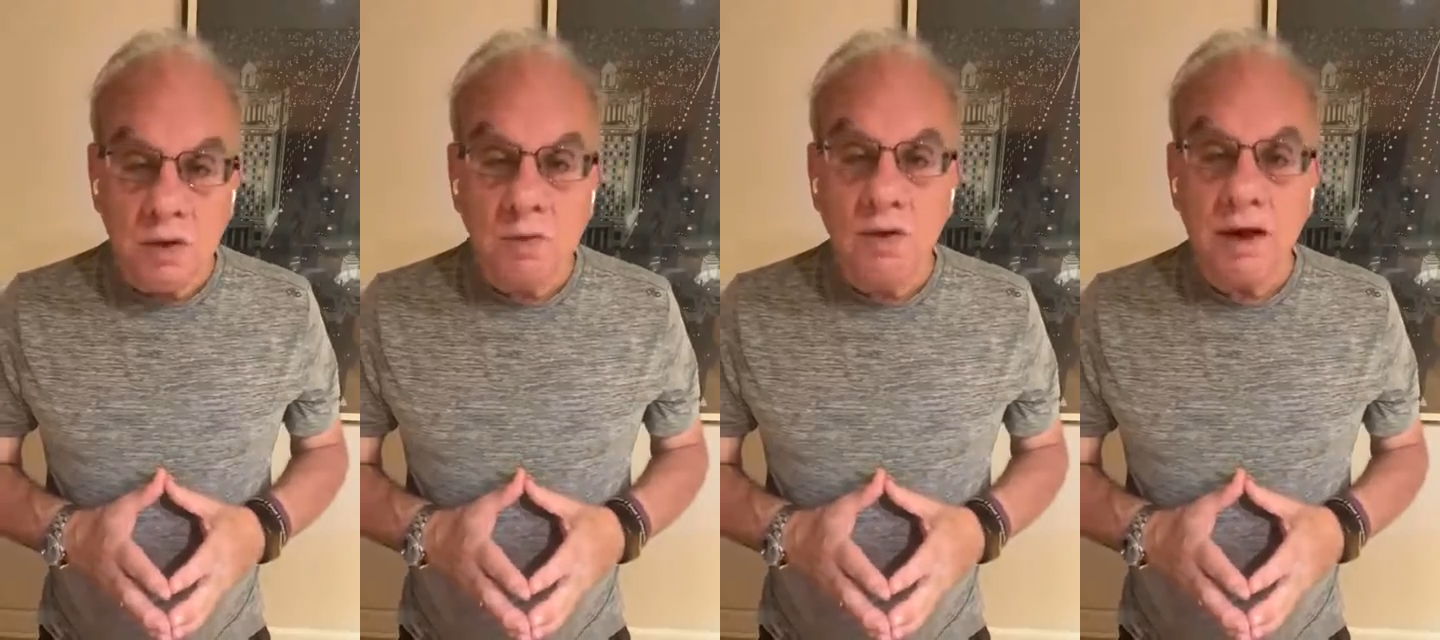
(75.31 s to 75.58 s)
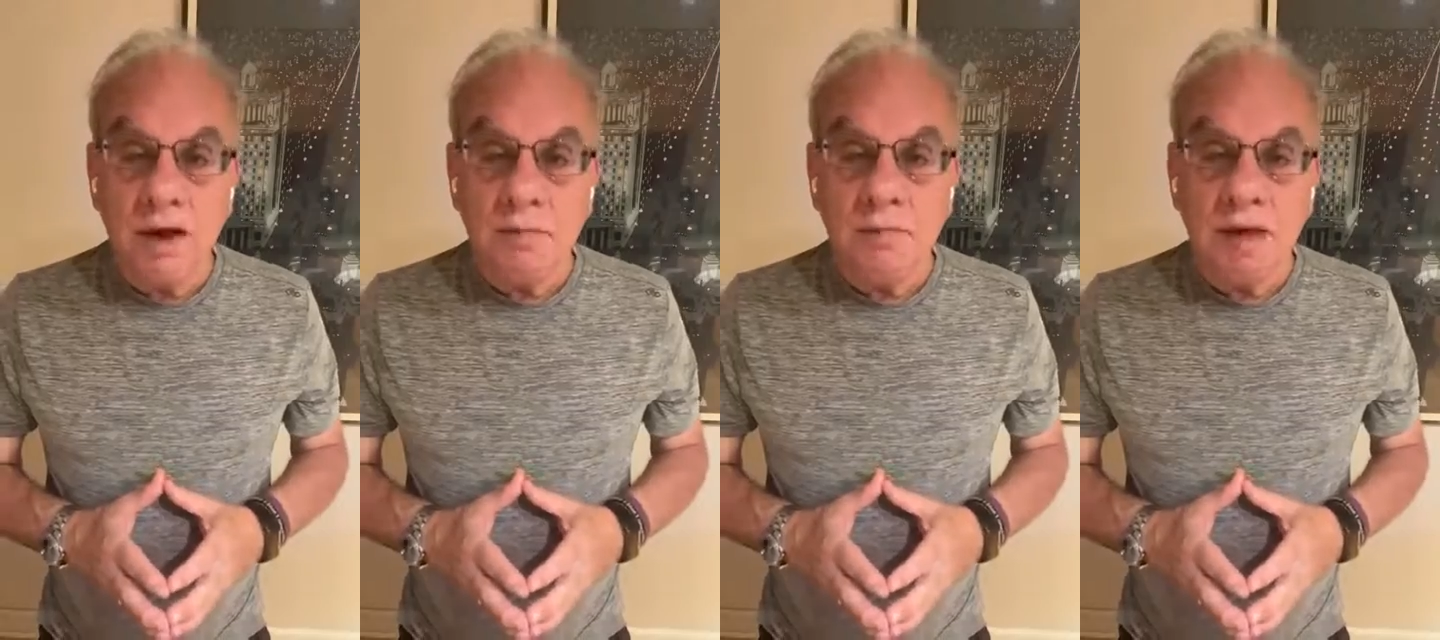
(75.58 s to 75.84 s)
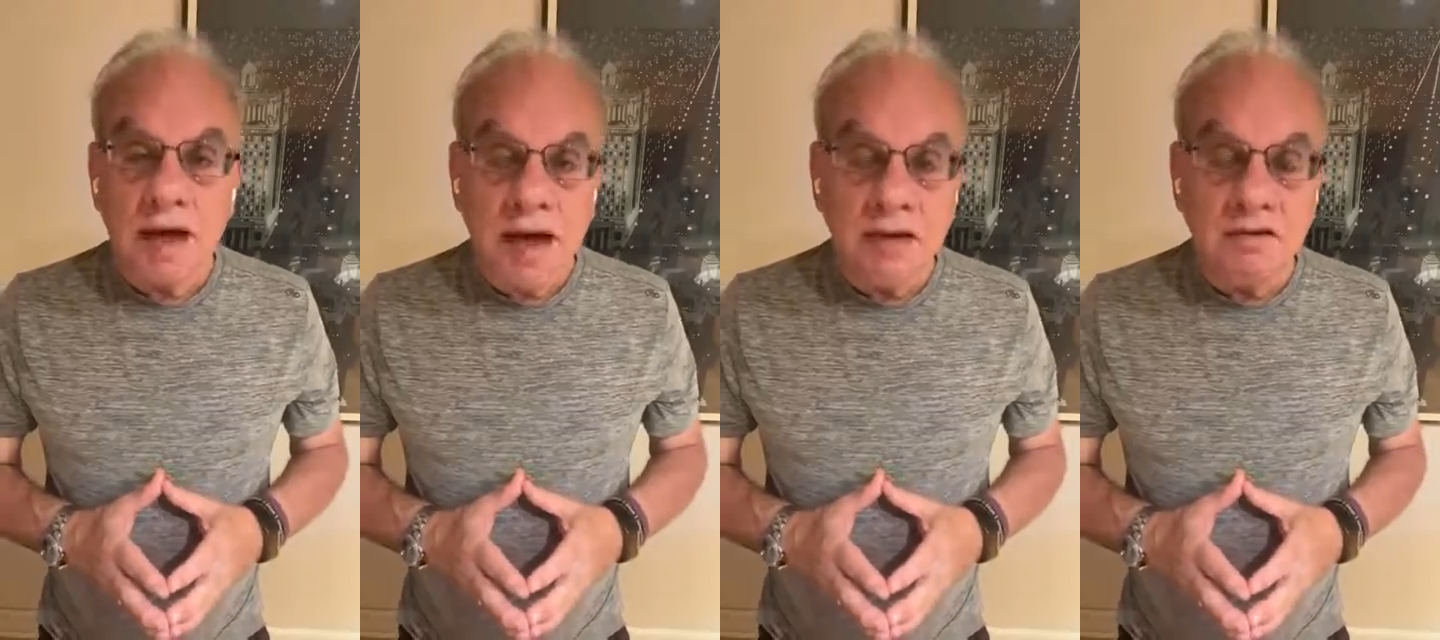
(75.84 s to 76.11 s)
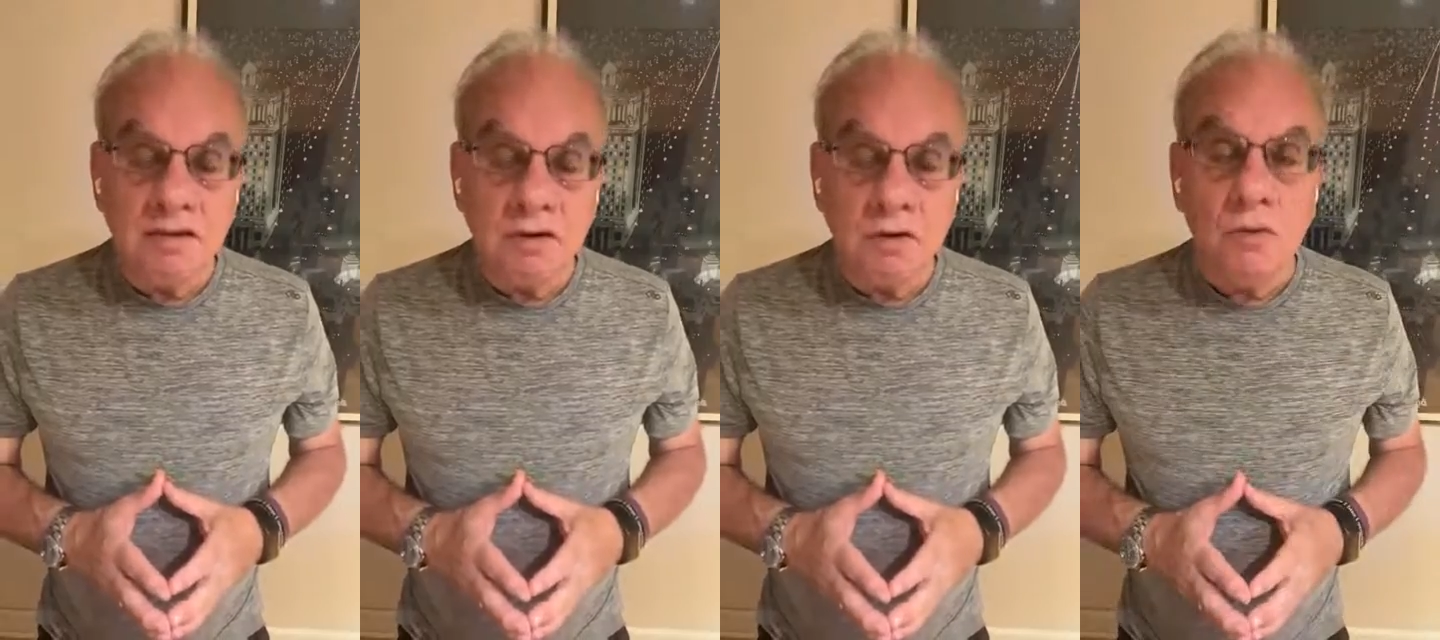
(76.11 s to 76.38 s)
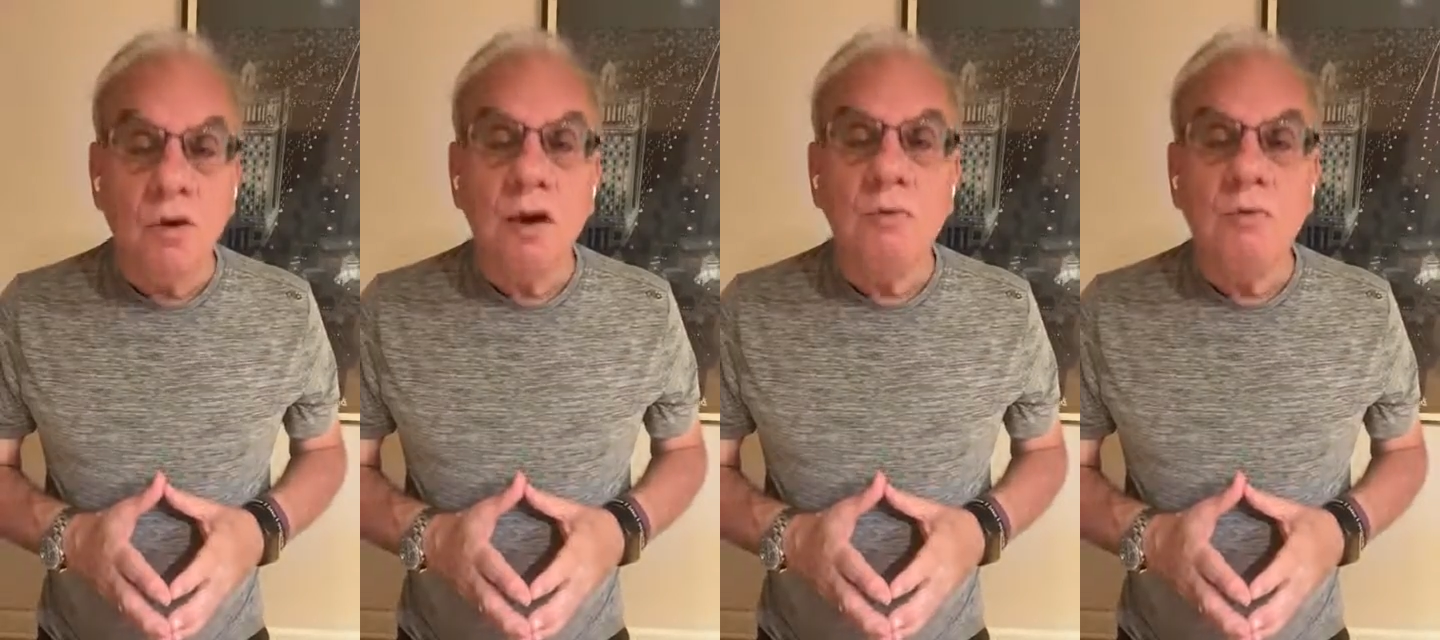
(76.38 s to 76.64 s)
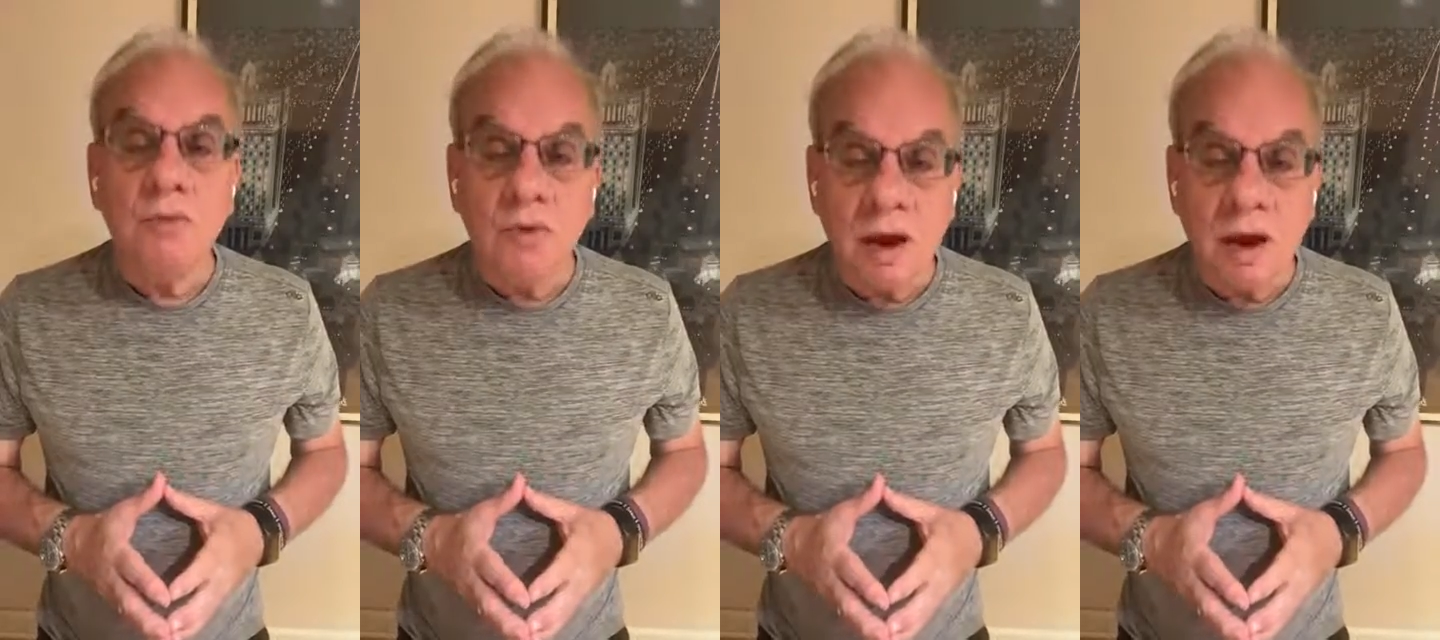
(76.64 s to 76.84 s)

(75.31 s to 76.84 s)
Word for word: we will get back to you